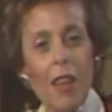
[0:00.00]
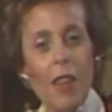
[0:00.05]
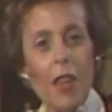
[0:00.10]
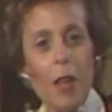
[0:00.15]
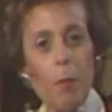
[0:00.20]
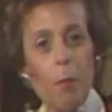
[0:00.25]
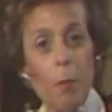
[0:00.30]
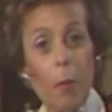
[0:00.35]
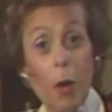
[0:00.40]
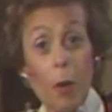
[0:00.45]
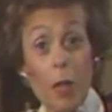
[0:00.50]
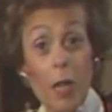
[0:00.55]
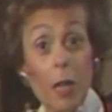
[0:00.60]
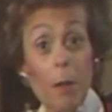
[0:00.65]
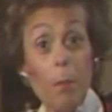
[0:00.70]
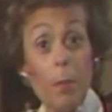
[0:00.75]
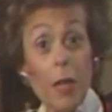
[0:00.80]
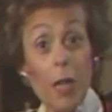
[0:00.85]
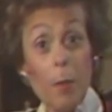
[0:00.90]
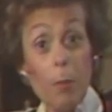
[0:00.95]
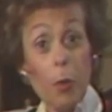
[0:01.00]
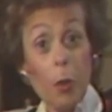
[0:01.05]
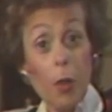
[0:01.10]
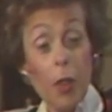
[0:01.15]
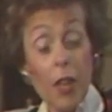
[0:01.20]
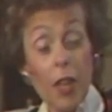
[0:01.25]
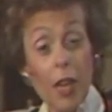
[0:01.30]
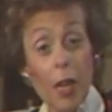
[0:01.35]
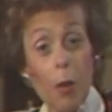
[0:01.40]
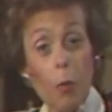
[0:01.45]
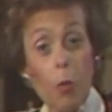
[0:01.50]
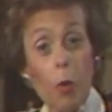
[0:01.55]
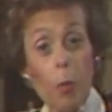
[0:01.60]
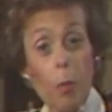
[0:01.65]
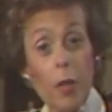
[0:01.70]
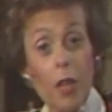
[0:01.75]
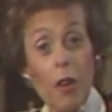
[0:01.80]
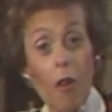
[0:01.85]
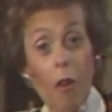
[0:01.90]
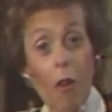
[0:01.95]
that many people think will
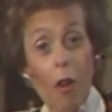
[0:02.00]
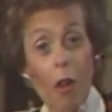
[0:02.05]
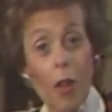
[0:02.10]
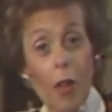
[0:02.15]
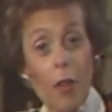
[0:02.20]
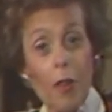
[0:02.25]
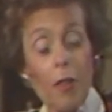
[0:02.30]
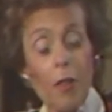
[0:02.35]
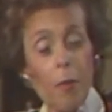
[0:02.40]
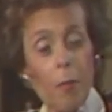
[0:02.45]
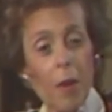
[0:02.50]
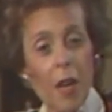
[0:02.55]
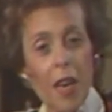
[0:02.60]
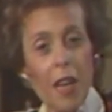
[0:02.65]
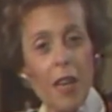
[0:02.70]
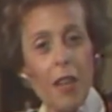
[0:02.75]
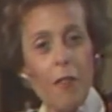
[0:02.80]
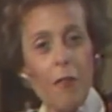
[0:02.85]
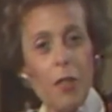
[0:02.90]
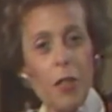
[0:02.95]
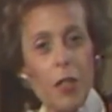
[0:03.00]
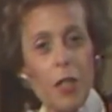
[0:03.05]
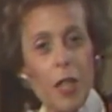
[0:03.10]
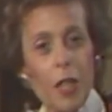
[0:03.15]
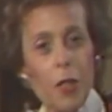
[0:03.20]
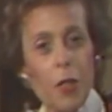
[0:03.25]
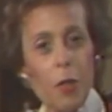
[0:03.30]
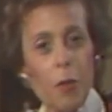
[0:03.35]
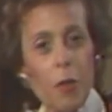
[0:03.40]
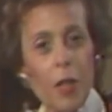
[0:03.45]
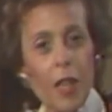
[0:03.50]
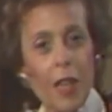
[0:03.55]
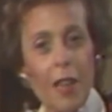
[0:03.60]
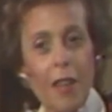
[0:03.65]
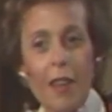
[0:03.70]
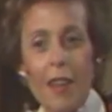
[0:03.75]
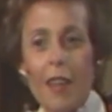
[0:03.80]
be called the man of the century.